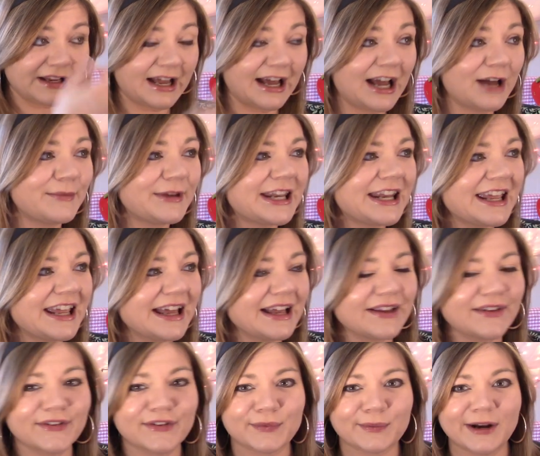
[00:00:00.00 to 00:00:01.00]
I mean, he
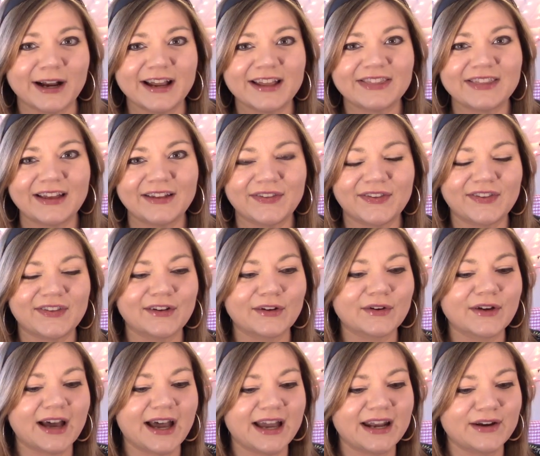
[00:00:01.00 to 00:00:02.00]
is, right? That's still
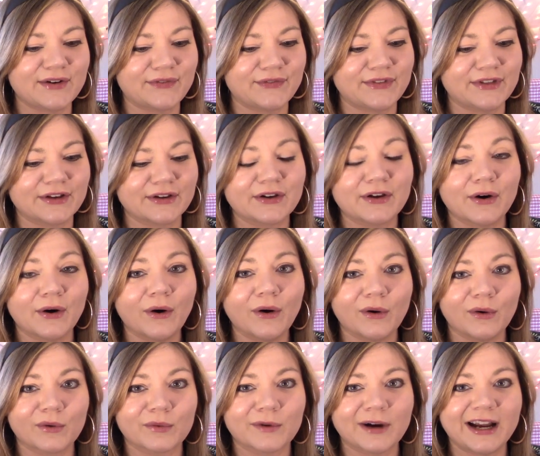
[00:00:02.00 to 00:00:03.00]
kind of the
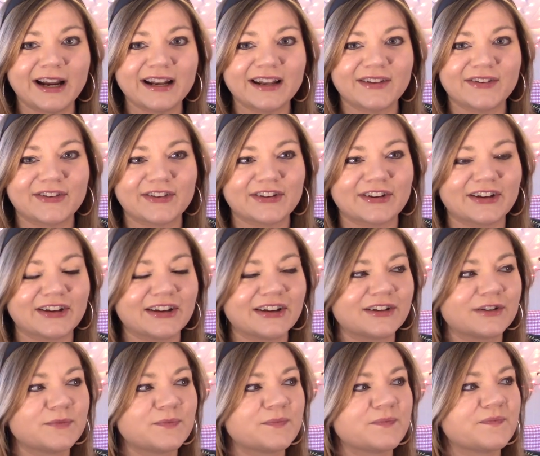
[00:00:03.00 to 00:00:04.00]
goal, right? Is to,